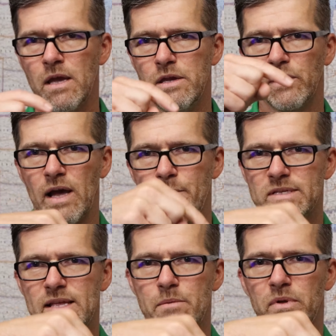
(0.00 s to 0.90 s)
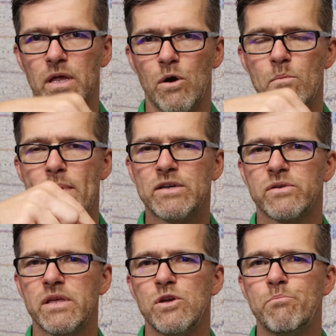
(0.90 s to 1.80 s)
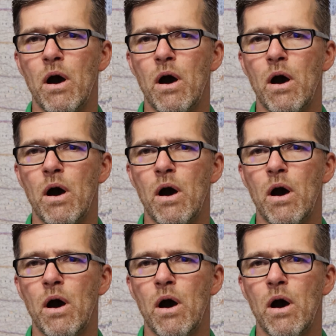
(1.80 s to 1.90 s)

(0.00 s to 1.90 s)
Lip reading: You know, the comments down below, make sure that you